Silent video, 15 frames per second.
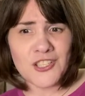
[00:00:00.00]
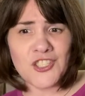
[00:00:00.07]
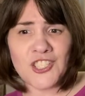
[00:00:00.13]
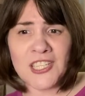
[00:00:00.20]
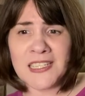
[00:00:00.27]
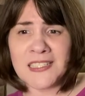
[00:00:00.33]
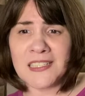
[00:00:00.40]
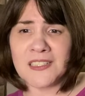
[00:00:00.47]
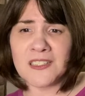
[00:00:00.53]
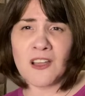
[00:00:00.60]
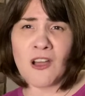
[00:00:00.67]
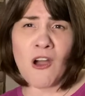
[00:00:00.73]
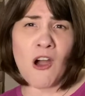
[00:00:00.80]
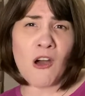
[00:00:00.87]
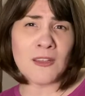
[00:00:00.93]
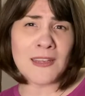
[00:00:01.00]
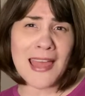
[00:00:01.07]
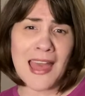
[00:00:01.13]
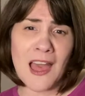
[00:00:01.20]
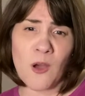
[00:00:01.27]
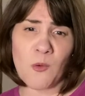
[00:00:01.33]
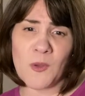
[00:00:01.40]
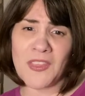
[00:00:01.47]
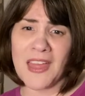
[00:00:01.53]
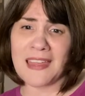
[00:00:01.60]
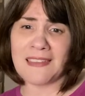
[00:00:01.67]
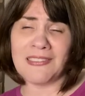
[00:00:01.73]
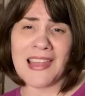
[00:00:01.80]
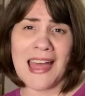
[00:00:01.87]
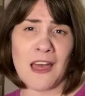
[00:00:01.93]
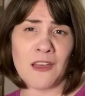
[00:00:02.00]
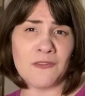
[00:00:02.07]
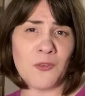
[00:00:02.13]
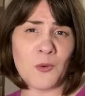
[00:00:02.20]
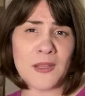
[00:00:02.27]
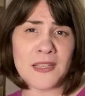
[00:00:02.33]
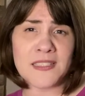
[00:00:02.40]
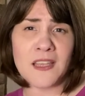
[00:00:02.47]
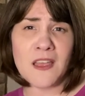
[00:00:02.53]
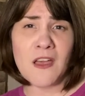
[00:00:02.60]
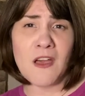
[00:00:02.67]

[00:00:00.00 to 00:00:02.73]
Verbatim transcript: Jesus called out with a loud voice,